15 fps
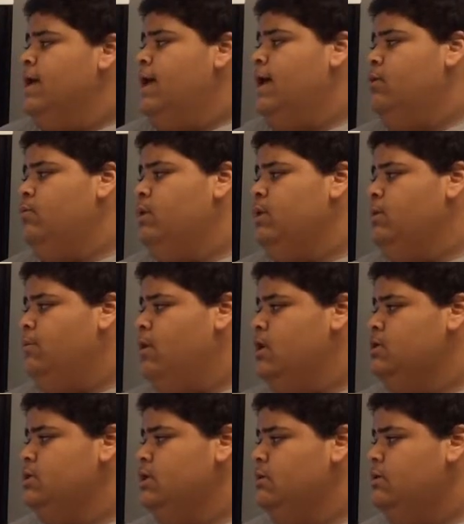And when the
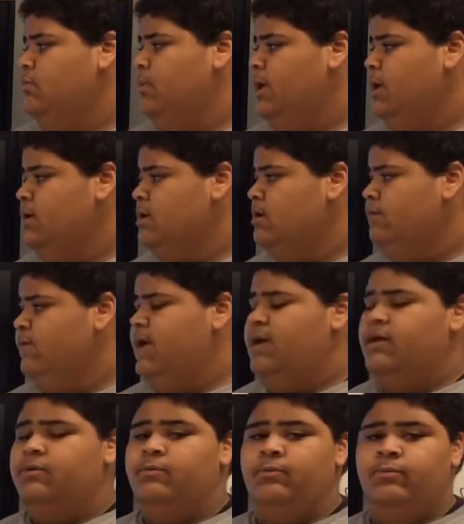progeny were big enough,
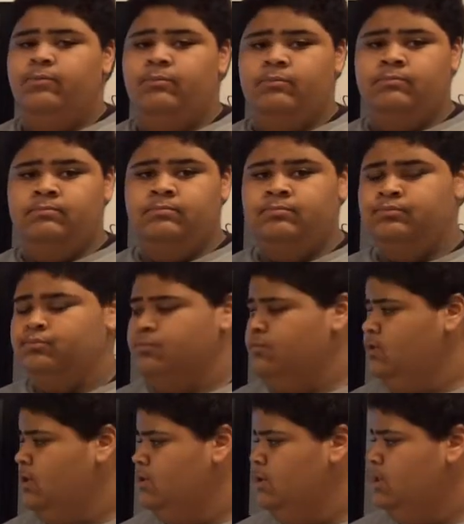I
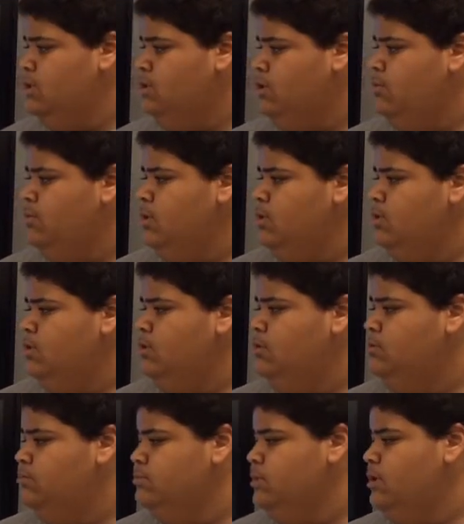determined
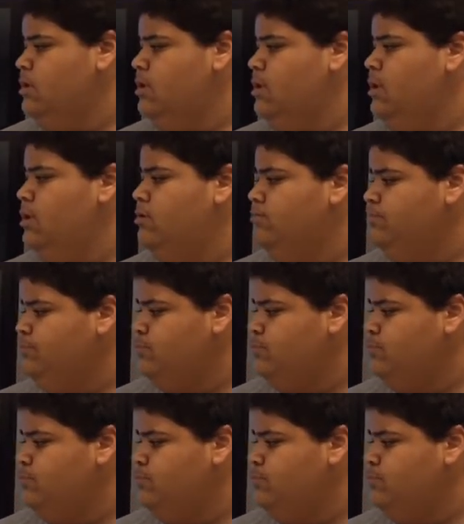their